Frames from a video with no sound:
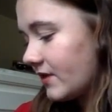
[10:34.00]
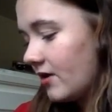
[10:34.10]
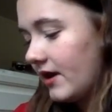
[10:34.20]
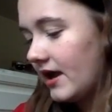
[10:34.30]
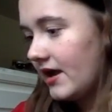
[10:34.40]

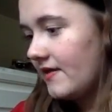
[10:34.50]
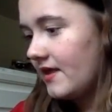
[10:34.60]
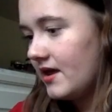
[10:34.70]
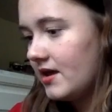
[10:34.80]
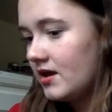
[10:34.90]
Okay, and
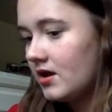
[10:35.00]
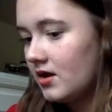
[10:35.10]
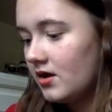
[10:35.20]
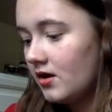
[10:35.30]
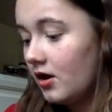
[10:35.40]
then,
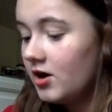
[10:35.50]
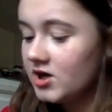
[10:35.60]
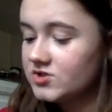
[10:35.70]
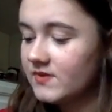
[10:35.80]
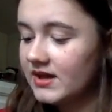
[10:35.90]
oh
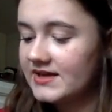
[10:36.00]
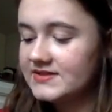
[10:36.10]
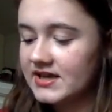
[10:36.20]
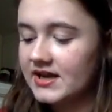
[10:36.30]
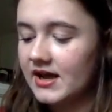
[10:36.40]
gosh, my
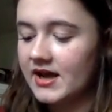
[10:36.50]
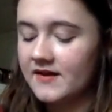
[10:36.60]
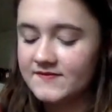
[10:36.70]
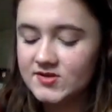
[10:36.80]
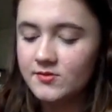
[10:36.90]
last thing. I
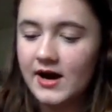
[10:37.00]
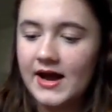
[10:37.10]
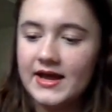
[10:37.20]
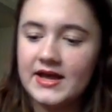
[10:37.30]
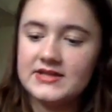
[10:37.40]
have 2
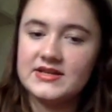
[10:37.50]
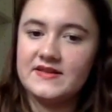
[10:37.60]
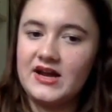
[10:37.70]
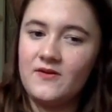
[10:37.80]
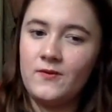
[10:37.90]
high-end, and
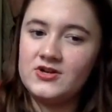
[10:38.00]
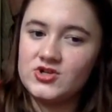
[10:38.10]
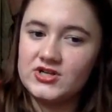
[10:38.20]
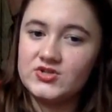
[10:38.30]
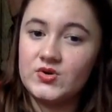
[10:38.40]
then I have 1
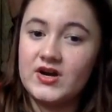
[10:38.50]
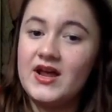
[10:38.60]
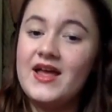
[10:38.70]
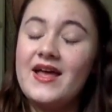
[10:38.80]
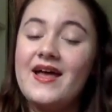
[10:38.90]
drugstore,
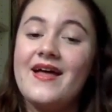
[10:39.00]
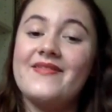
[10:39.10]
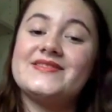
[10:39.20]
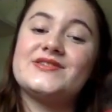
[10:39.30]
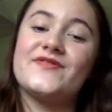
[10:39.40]

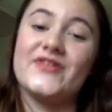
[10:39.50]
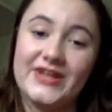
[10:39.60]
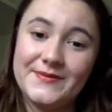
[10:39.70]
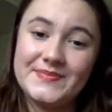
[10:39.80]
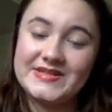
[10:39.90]
and this is for
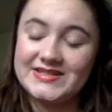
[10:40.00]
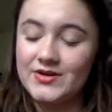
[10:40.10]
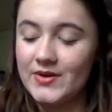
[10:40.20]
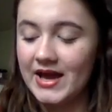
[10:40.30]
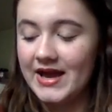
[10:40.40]
lips.
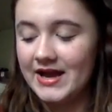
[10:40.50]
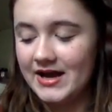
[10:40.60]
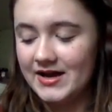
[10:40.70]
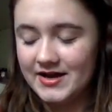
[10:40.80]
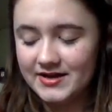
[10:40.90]
Okay,
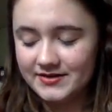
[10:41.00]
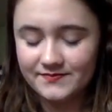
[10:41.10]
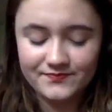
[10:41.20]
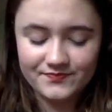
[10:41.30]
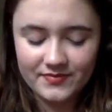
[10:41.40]
I
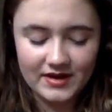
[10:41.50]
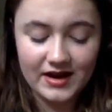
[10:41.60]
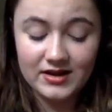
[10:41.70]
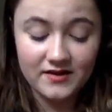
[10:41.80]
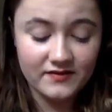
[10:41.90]

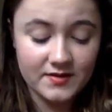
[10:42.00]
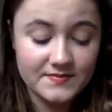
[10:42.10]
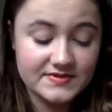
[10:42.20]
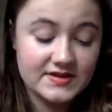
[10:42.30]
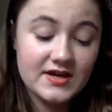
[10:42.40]
love
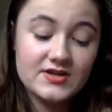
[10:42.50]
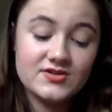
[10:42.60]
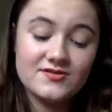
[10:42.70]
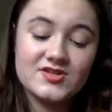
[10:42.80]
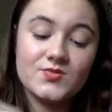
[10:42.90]
lips.
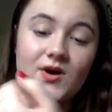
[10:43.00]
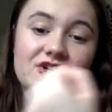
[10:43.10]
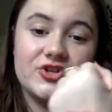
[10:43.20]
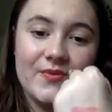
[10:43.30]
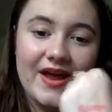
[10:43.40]
So the
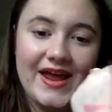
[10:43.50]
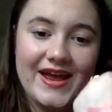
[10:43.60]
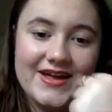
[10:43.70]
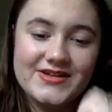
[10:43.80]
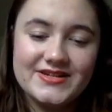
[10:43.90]
swatch on my
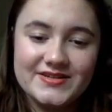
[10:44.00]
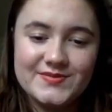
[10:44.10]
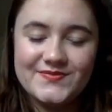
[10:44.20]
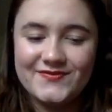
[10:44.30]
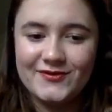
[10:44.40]
hand
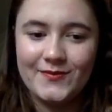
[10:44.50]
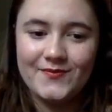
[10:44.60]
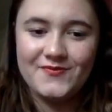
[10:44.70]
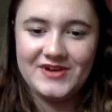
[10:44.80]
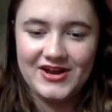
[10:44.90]
is
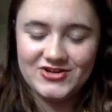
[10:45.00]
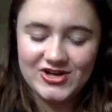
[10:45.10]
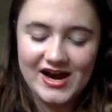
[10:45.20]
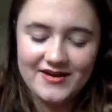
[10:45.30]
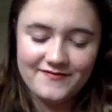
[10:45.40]
from when I
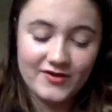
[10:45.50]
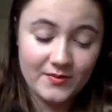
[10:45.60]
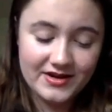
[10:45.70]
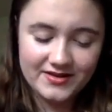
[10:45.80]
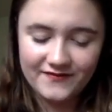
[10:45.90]
tried
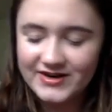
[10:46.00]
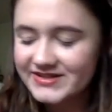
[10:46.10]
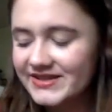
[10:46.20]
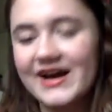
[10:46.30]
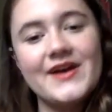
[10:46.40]
filming the
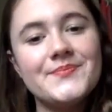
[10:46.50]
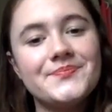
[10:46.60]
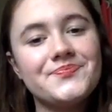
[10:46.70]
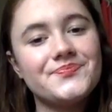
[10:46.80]
first time.